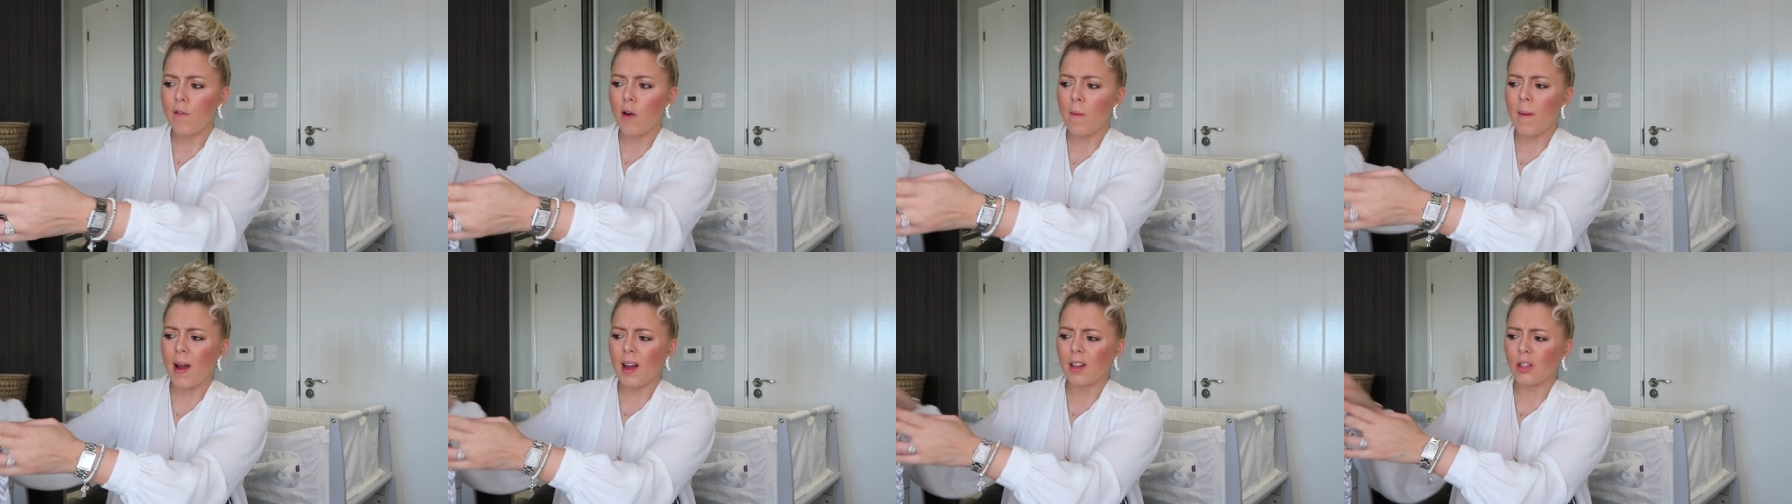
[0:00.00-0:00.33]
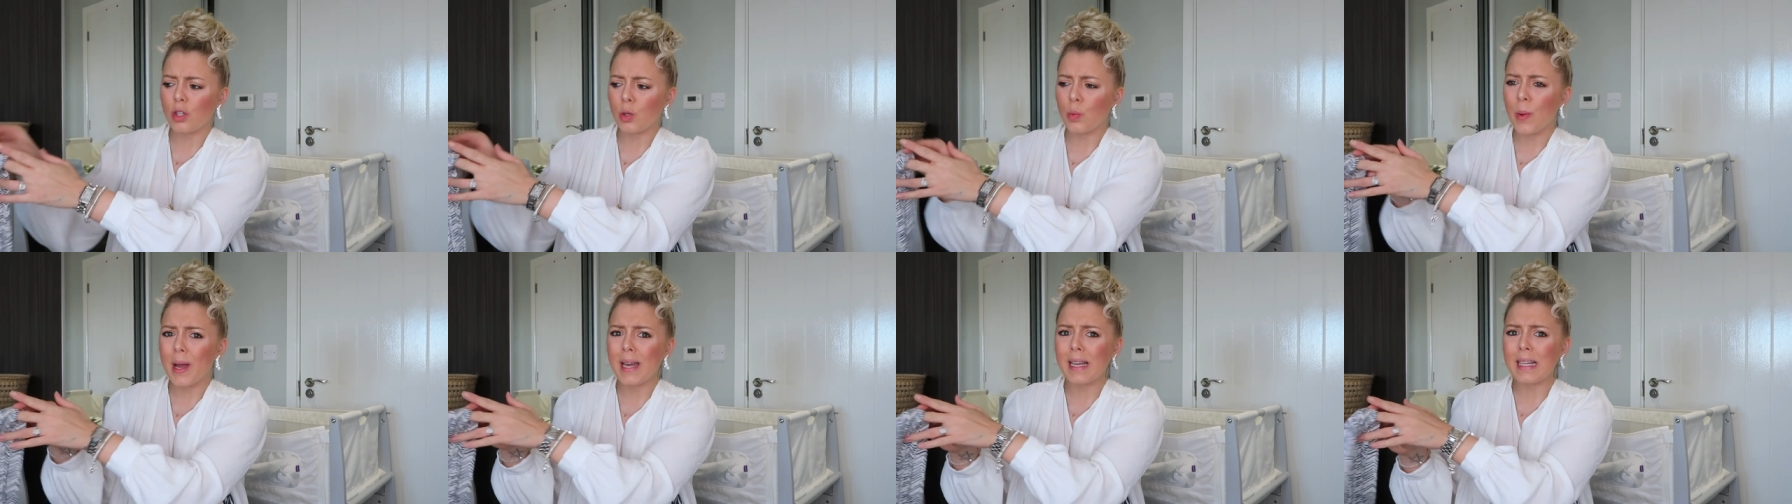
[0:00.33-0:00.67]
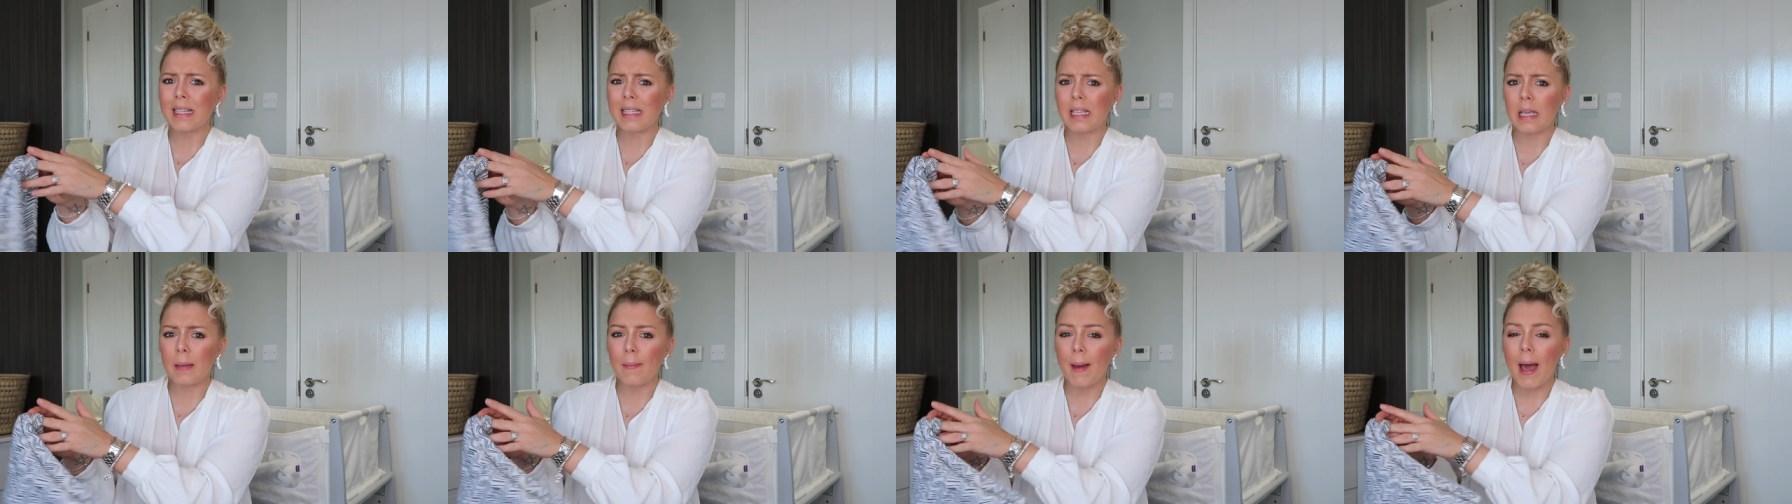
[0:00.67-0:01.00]
For about
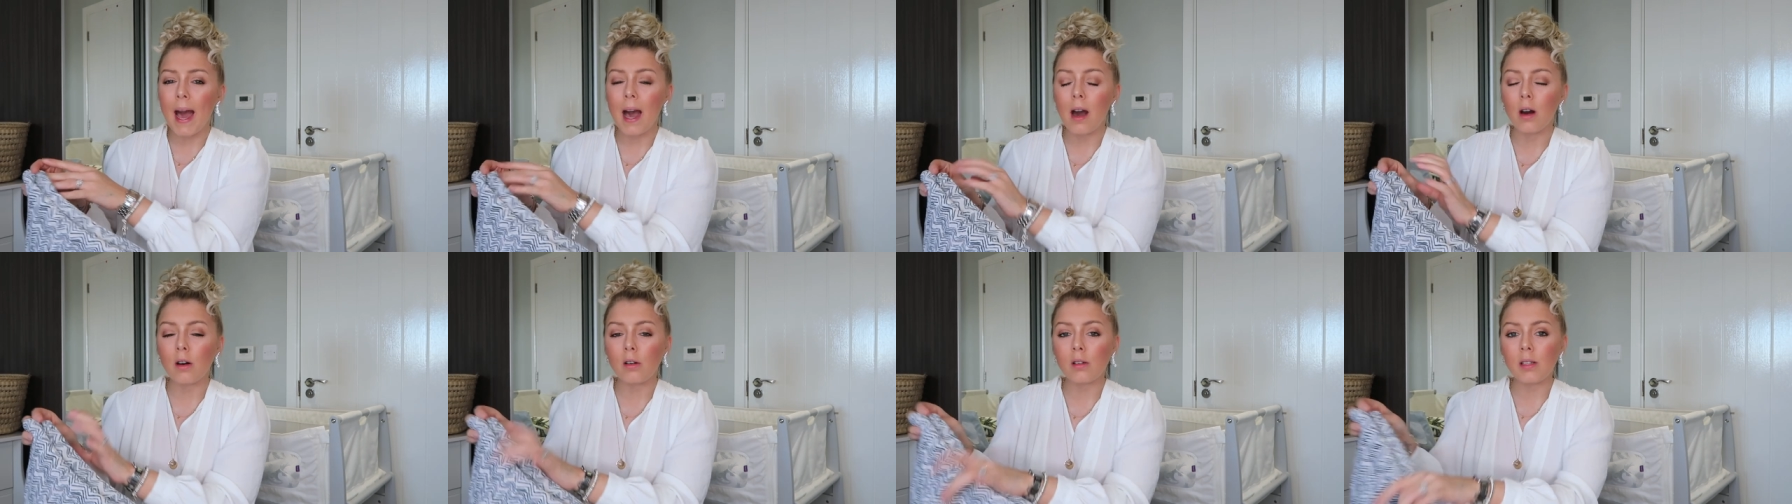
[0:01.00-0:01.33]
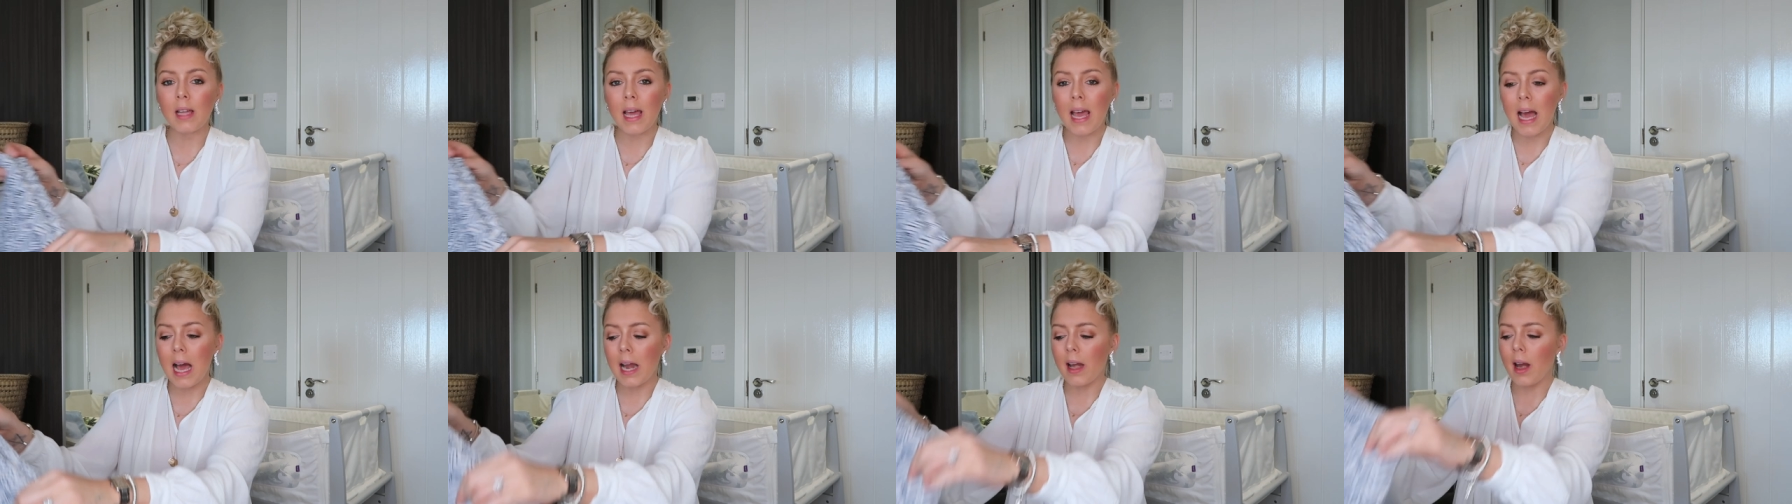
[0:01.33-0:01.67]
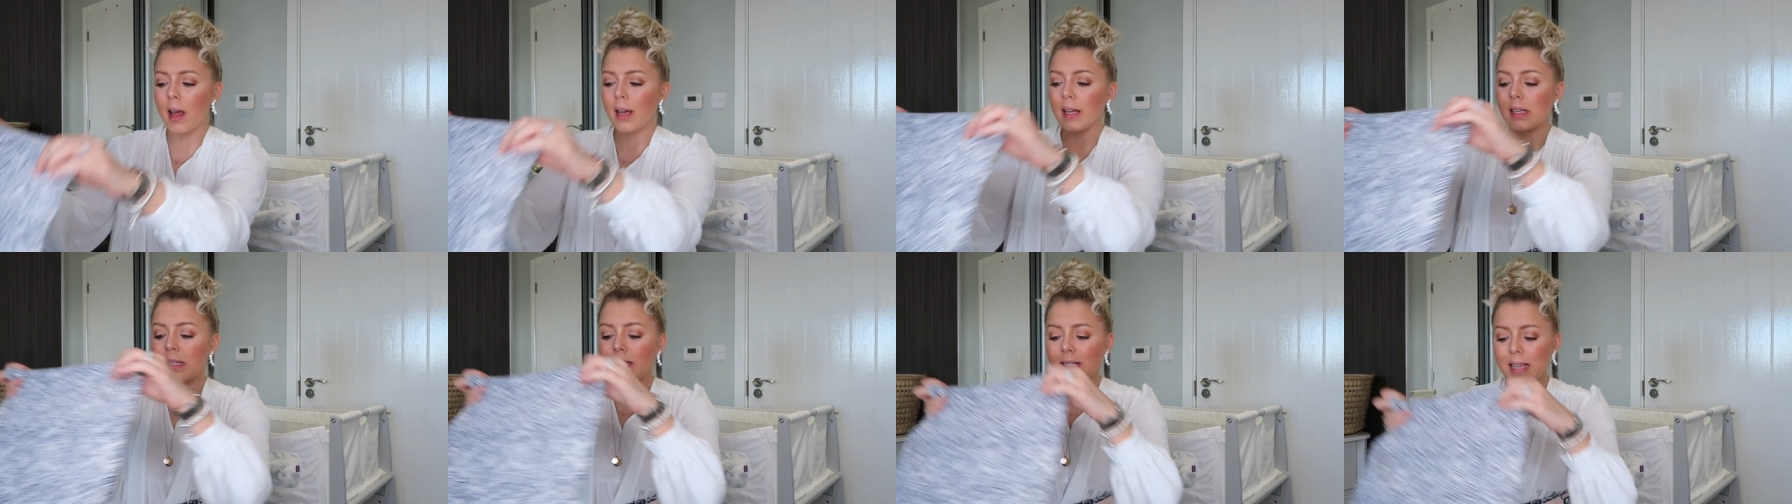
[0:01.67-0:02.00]
£20, they had
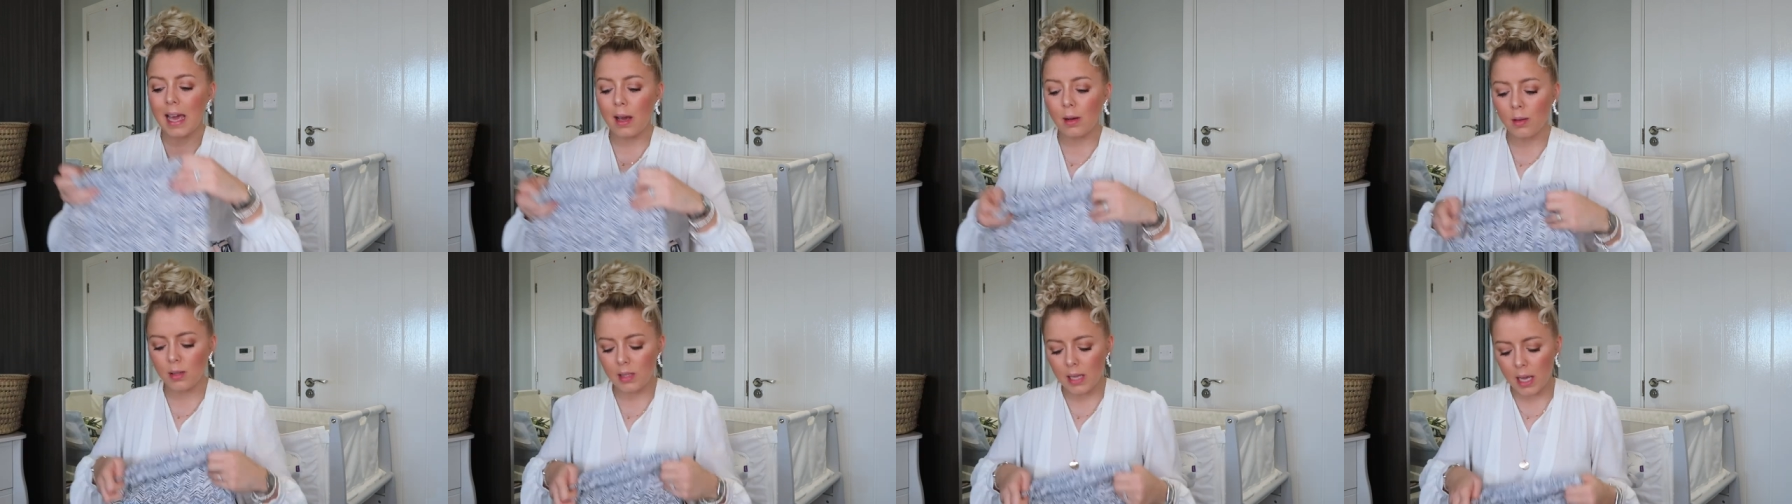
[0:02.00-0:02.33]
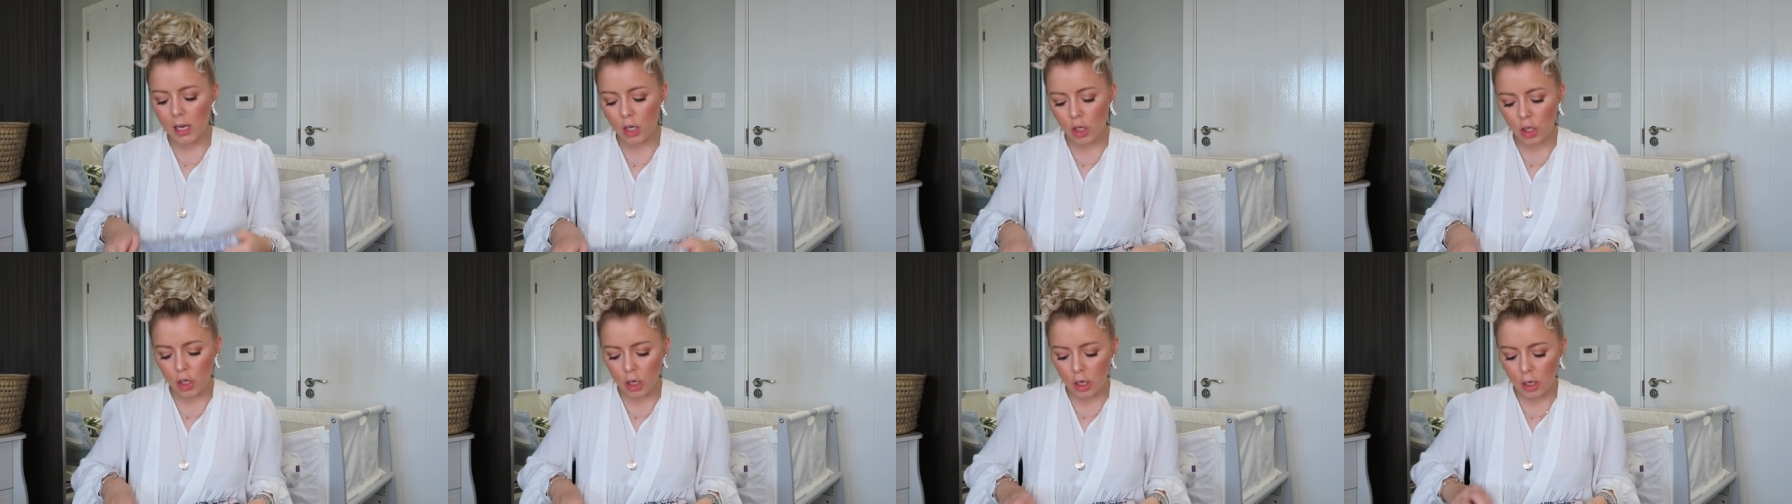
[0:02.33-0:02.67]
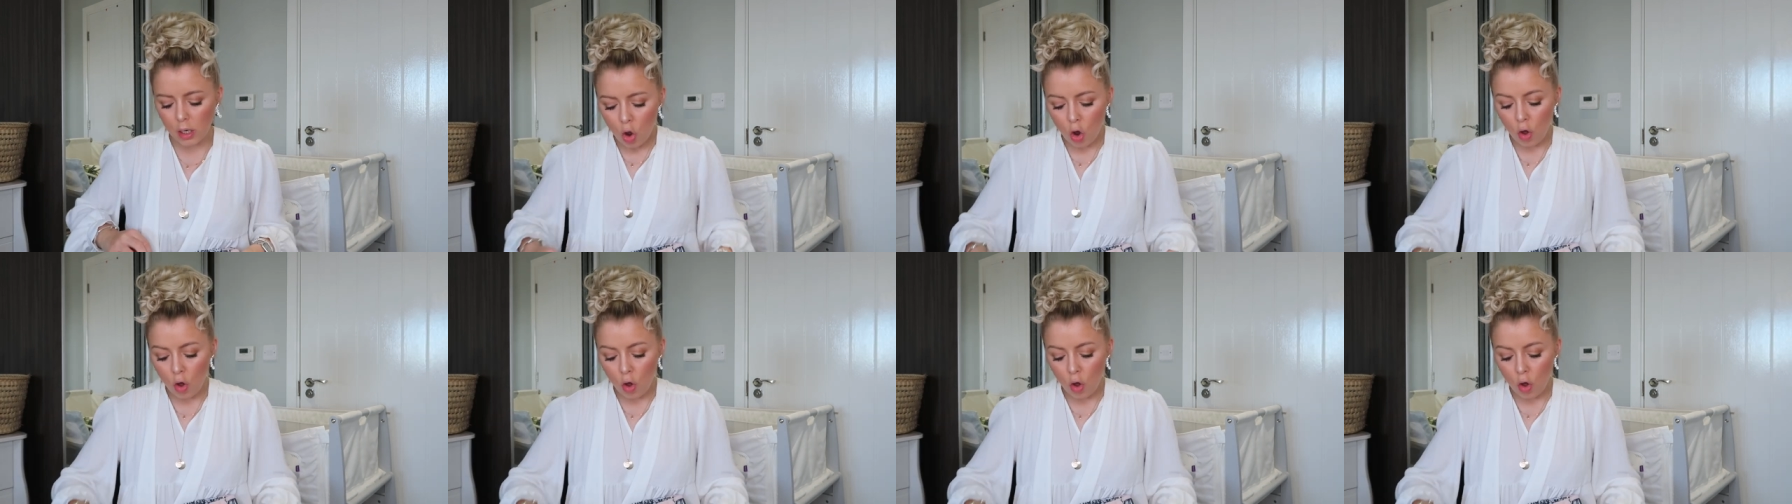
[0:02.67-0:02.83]
like a sale section